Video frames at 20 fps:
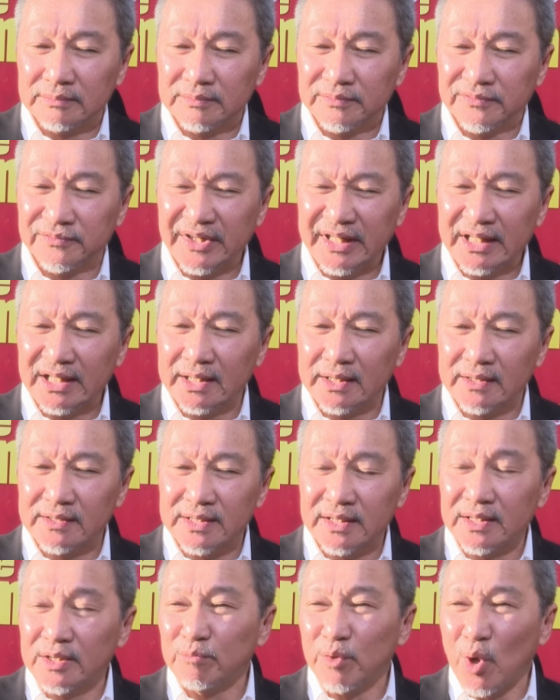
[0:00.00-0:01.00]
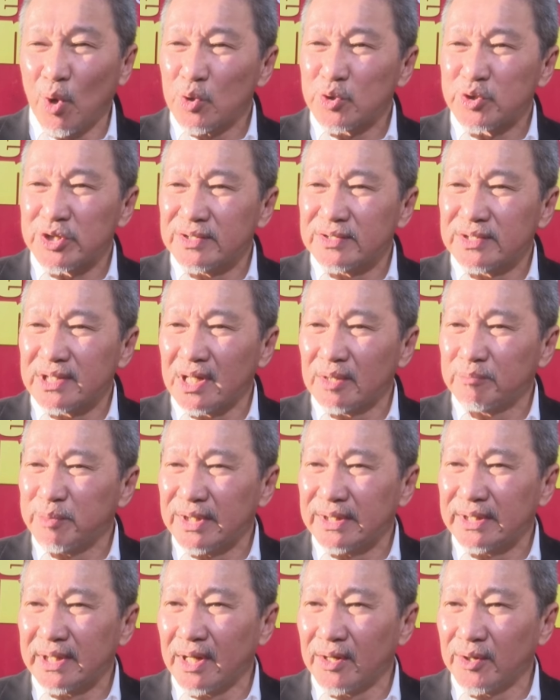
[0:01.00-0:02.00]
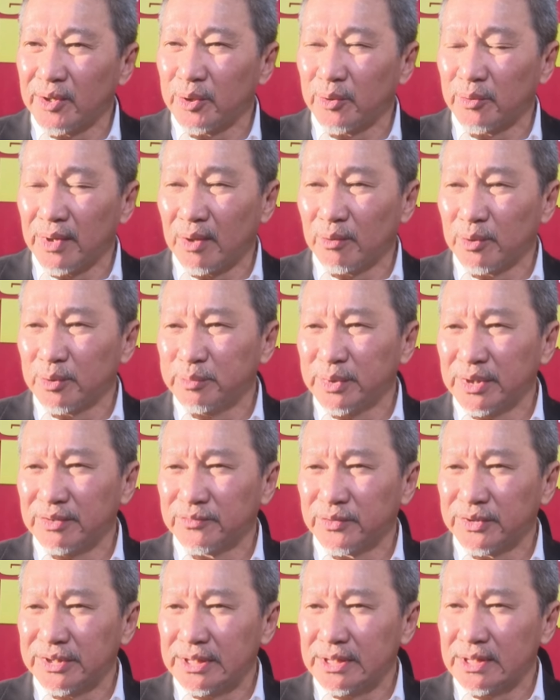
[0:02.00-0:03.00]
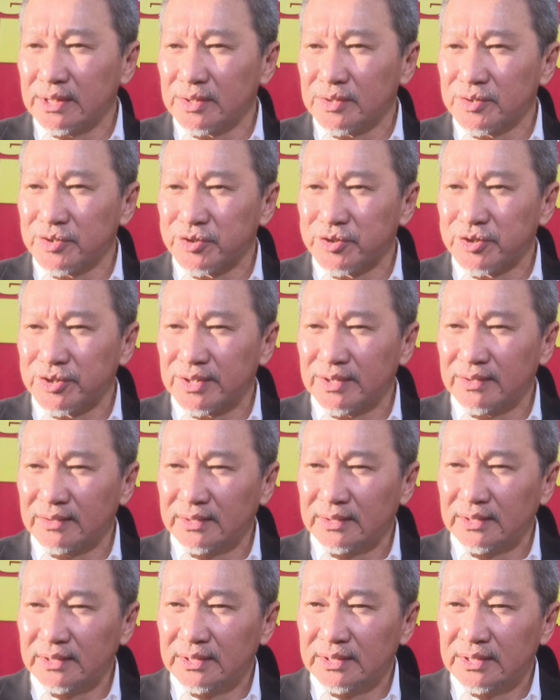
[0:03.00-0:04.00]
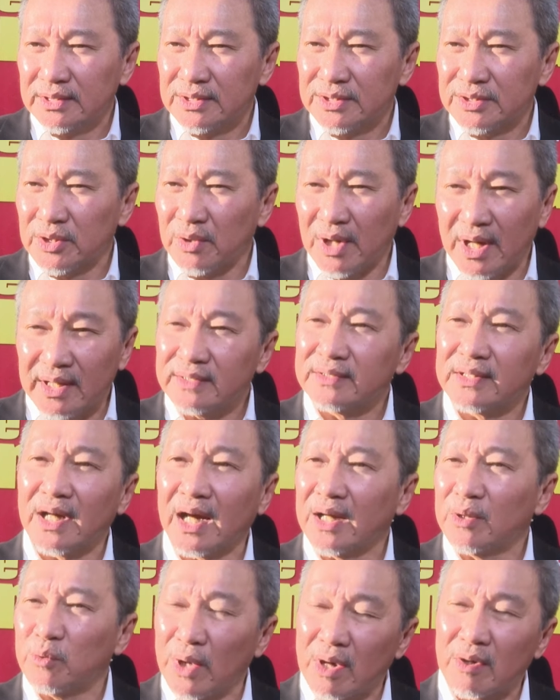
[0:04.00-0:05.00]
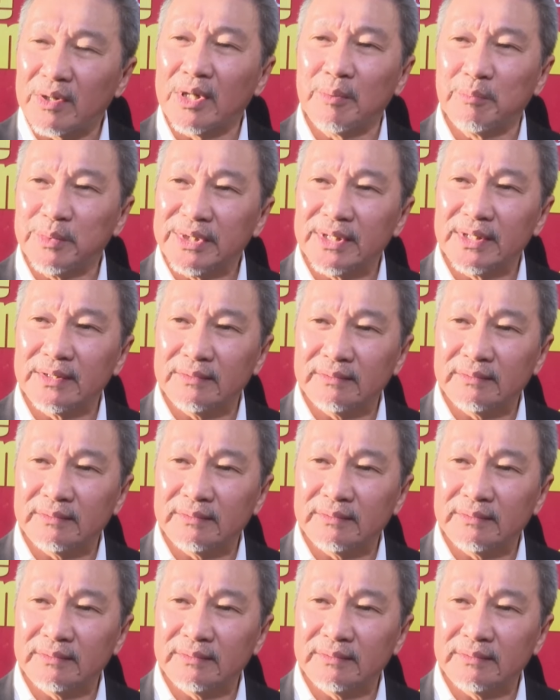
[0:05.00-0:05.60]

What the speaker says: feelings and emotions that have been carrying around with me for years. So I welcomed it.